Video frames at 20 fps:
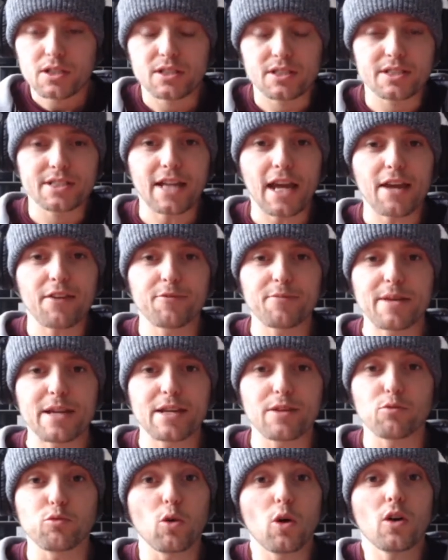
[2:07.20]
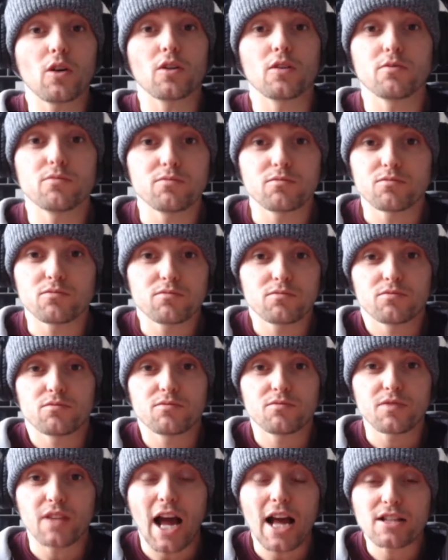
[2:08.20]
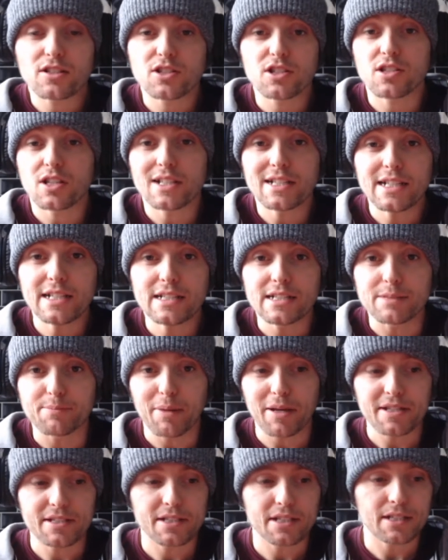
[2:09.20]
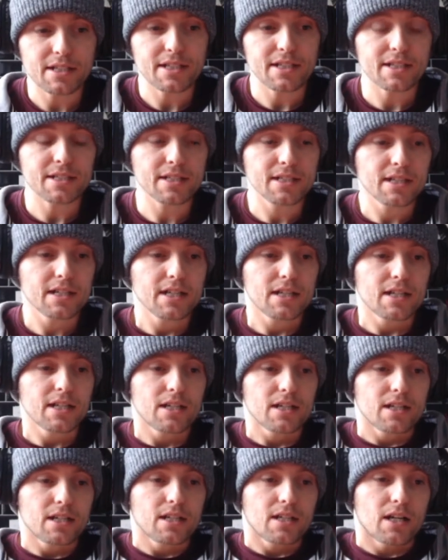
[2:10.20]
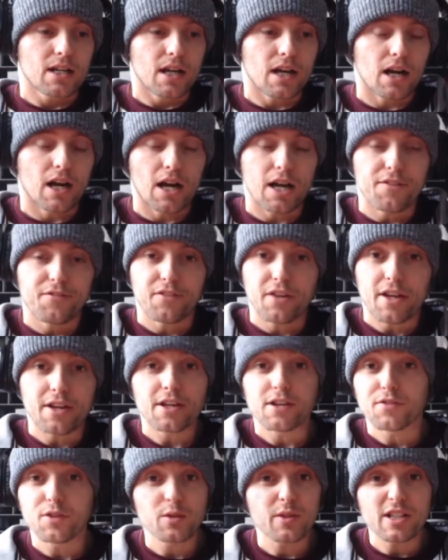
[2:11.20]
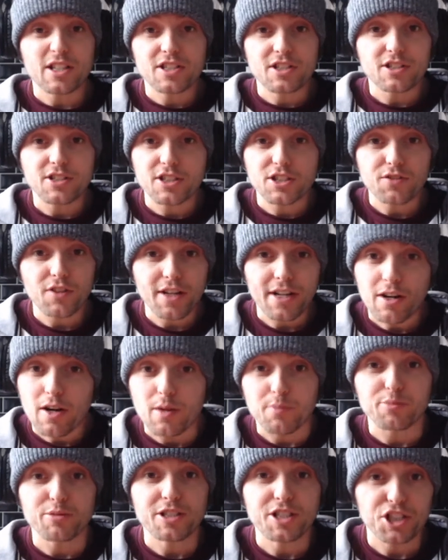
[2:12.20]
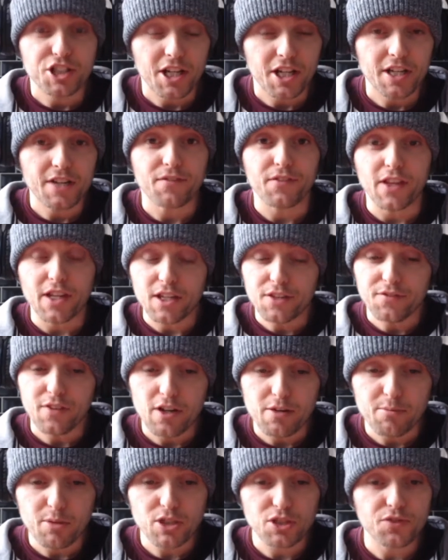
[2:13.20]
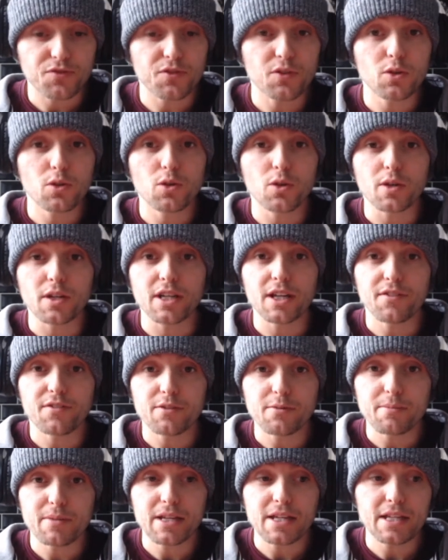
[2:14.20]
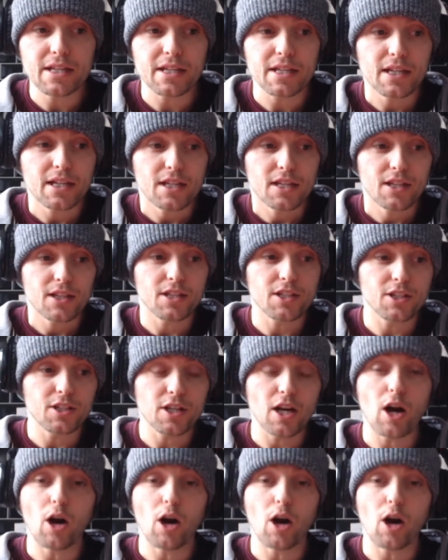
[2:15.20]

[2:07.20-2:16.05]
gave me what answers I needed, basically, and if any of you are listening to this right now, I appreciate it. Thank you very much for giving me the